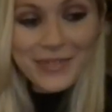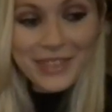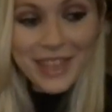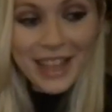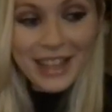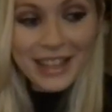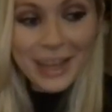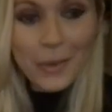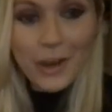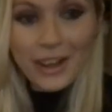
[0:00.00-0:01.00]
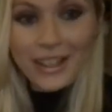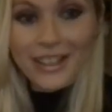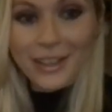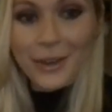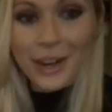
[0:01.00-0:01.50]
they work
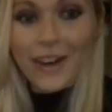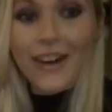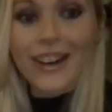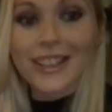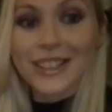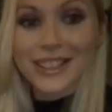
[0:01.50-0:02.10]
you quite hard,